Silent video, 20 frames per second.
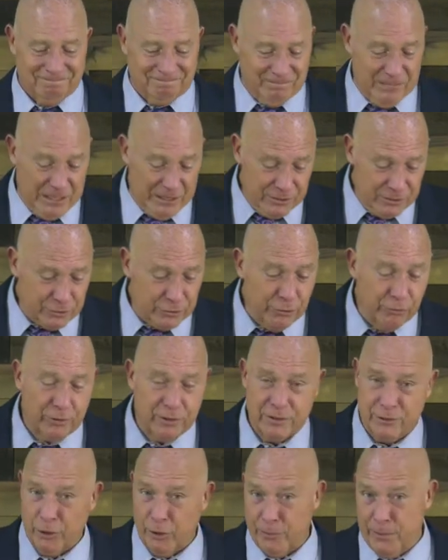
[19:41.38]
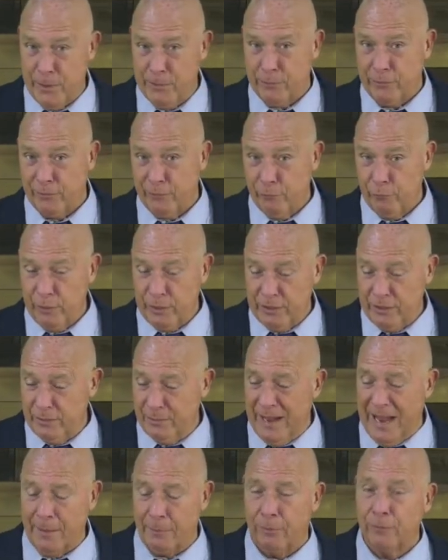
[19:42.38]
They discourage their people from reading the
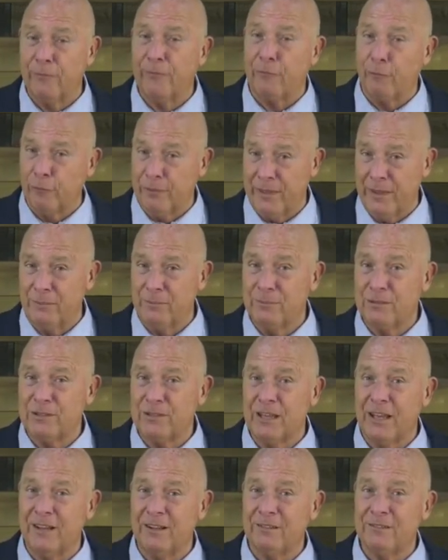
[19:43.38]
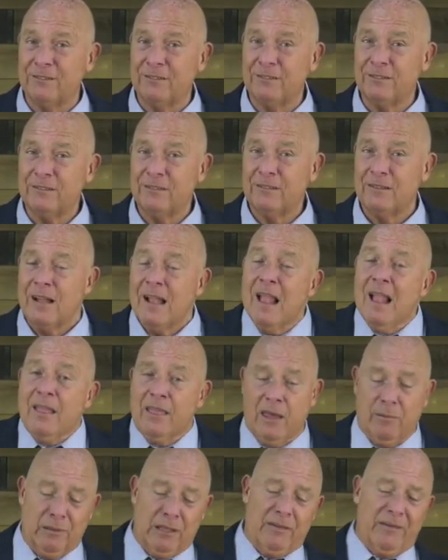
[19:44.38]
Bible for themselves.
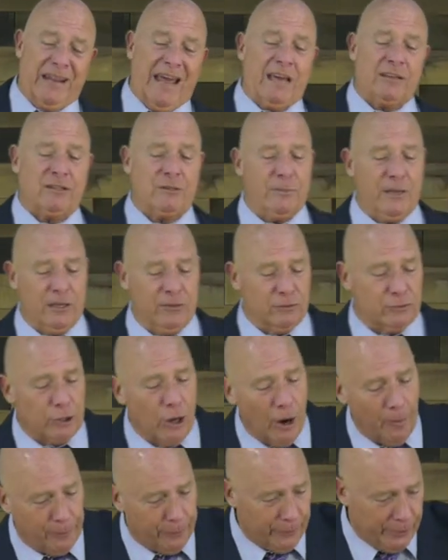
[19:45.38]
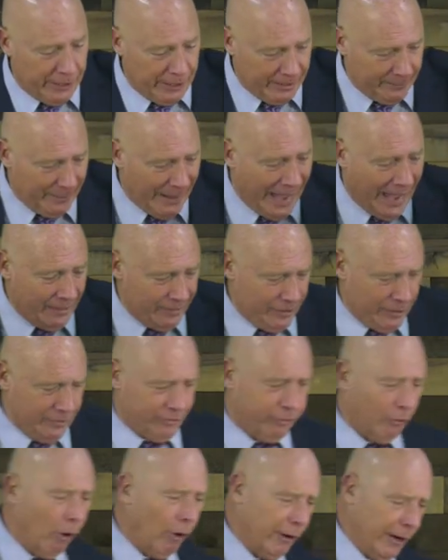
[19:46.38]
They believe it has to be interpreted by the
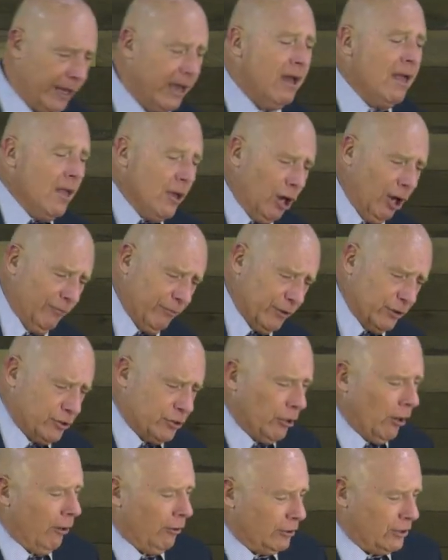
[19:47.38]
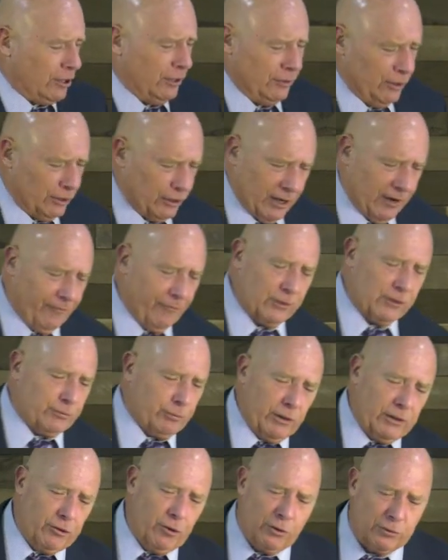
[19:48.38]
authority of the church, and the difference
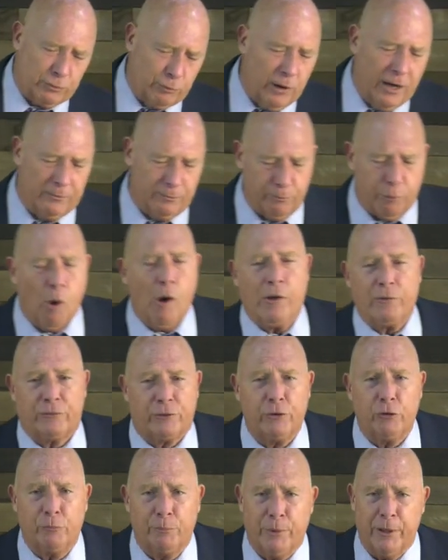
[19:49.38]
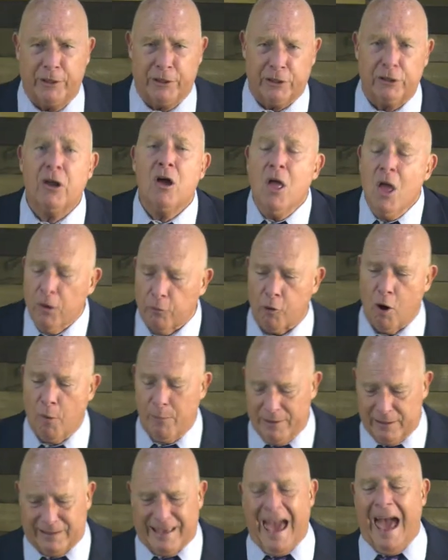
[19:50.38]
between those 1.2 billion
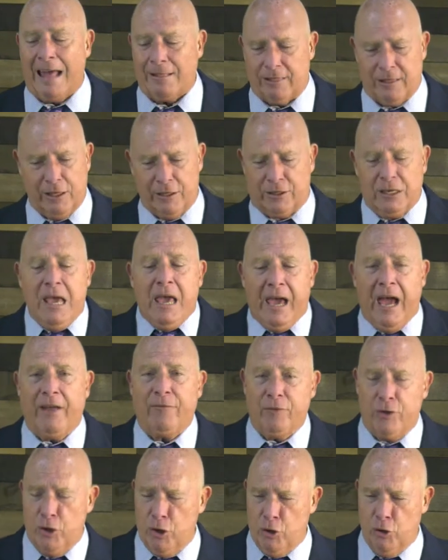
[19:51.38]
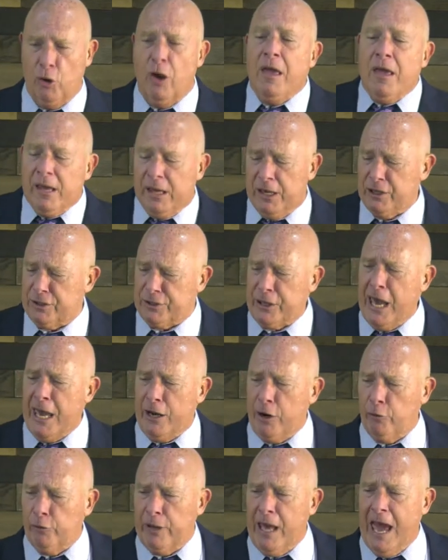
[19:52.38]
Roman Catholics and you is they
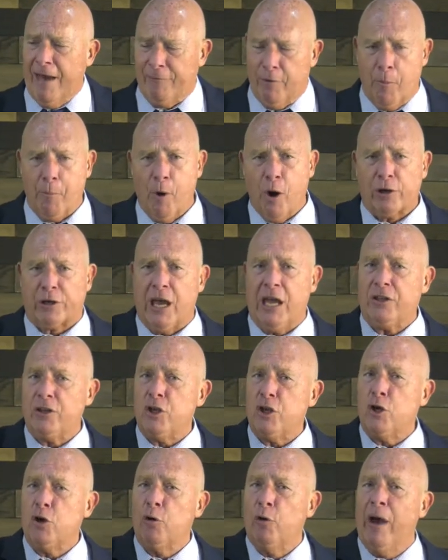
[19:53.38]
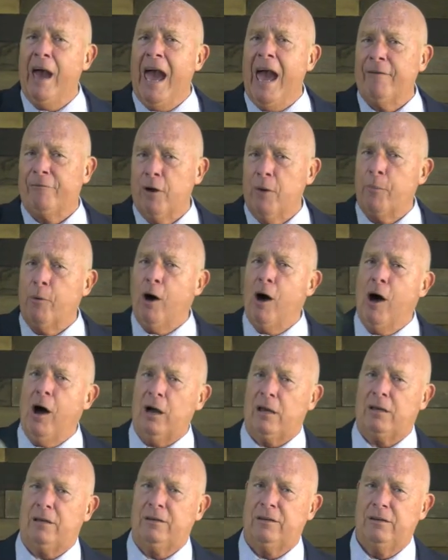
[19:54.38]
don't have a book and you have a
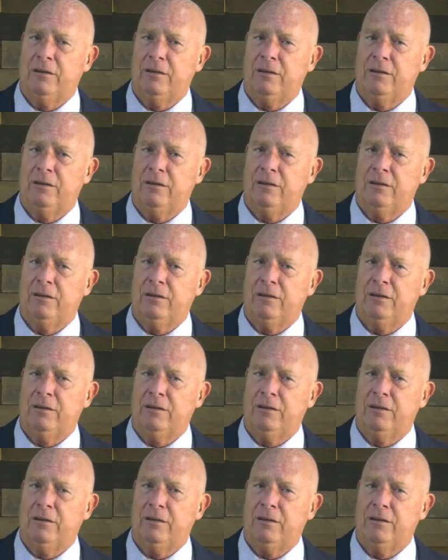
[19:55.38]
book.